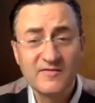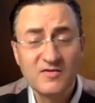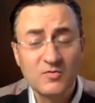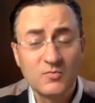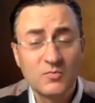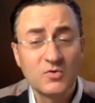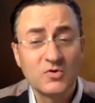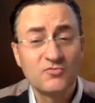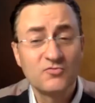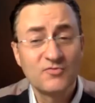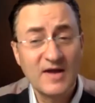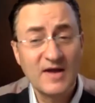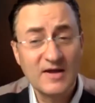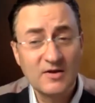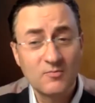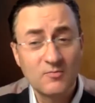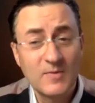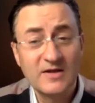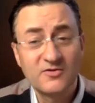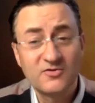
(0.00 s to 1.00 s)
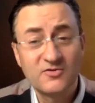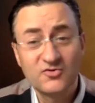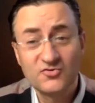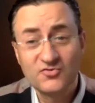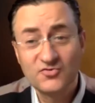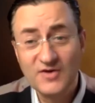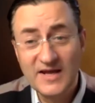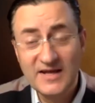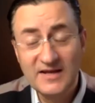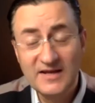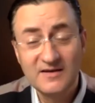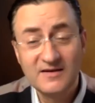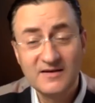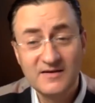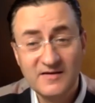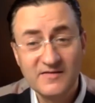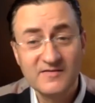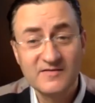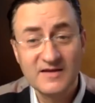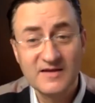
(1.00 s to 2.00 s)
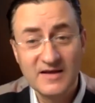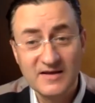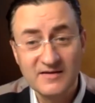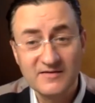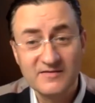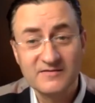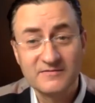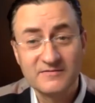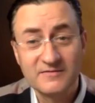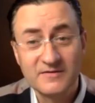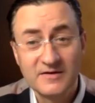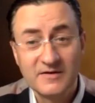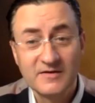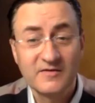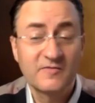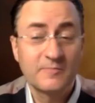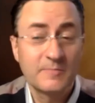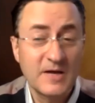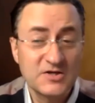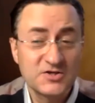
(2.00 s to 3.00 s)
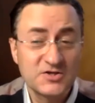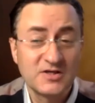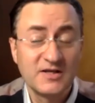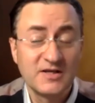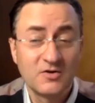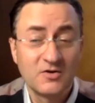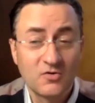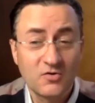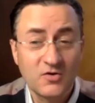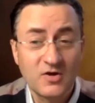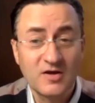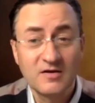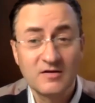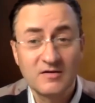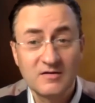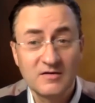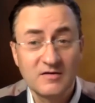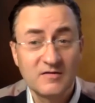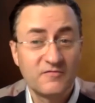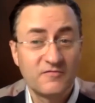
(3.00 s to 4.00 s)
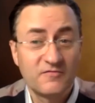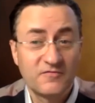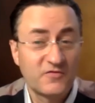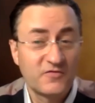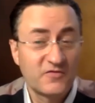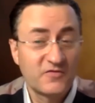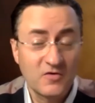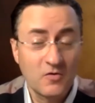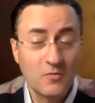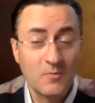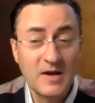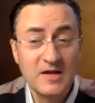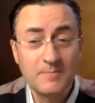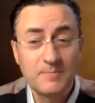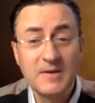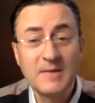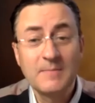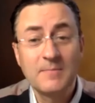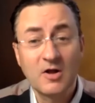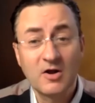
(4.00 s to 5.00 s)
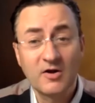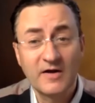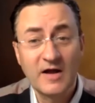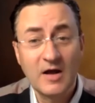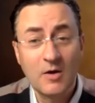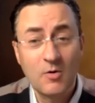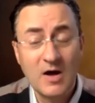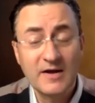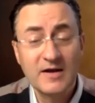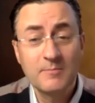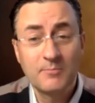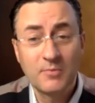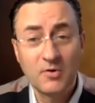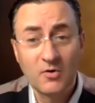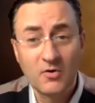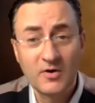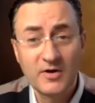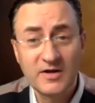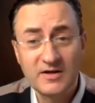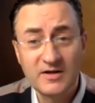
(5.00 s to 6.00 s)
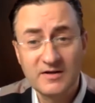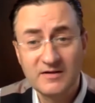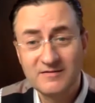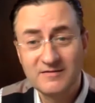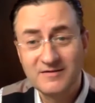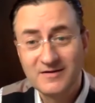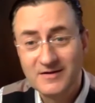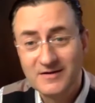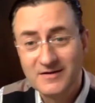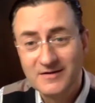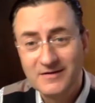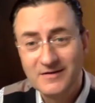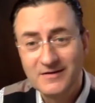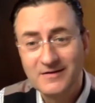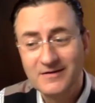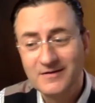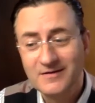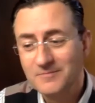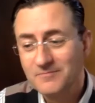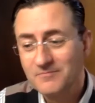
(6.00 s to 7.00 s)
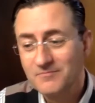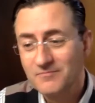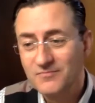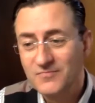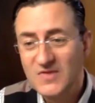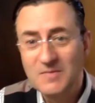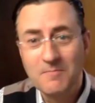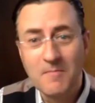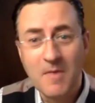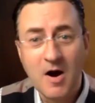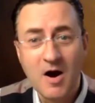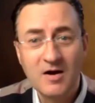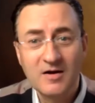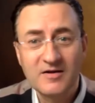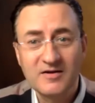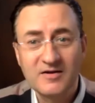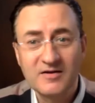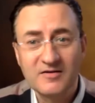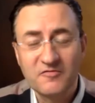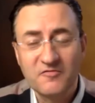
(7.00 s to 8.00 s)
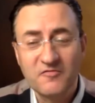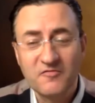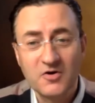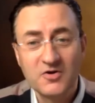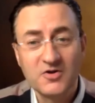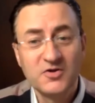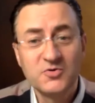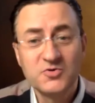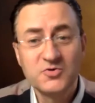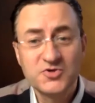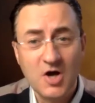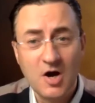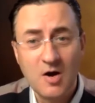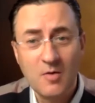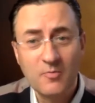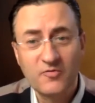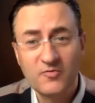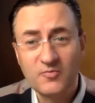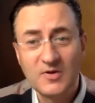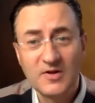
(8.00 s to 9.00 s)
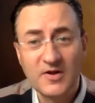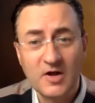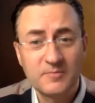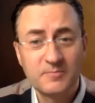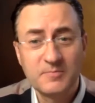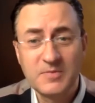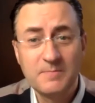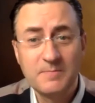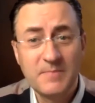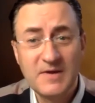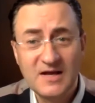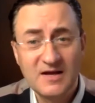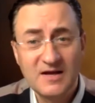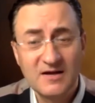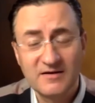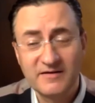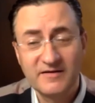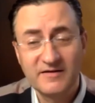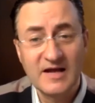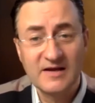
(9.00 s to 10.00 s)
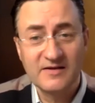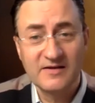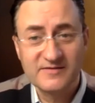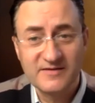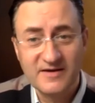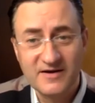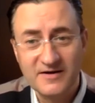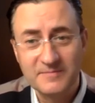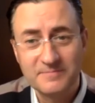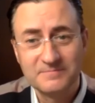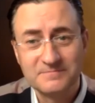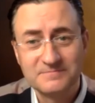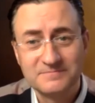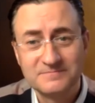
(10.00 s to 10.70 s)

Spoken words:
you would recommend to train in these days, especially looking if so many people are now unemployed and the market for new jobs will not be bigger in next time?